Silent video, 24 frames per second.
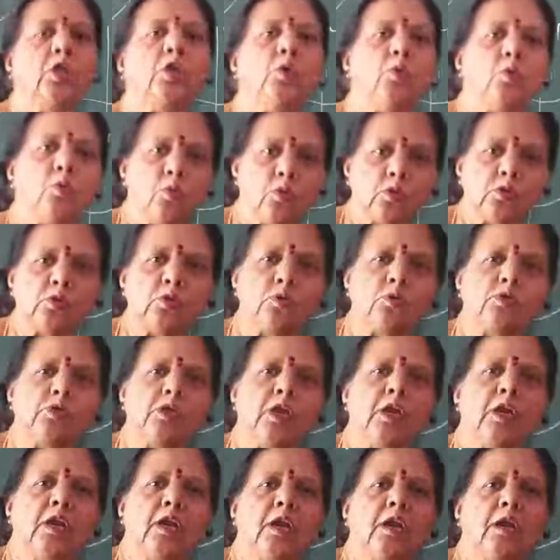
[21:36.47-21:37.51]
You go through
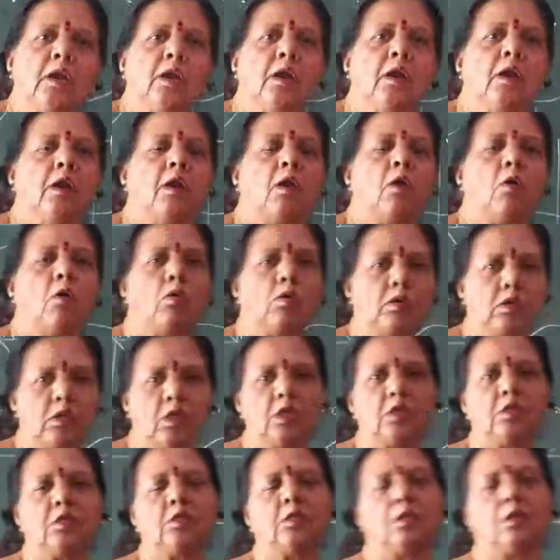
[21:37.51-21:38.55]
children all
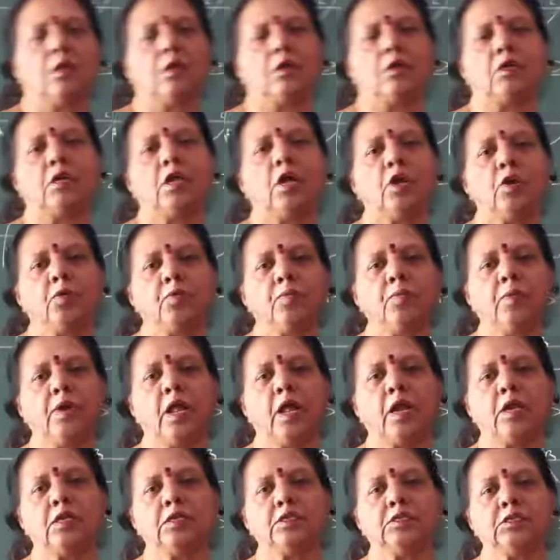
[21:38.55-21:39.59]
this
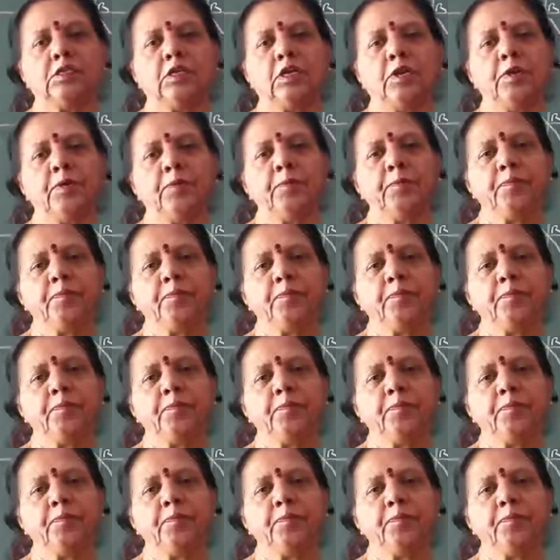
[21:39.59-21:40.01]
terminology.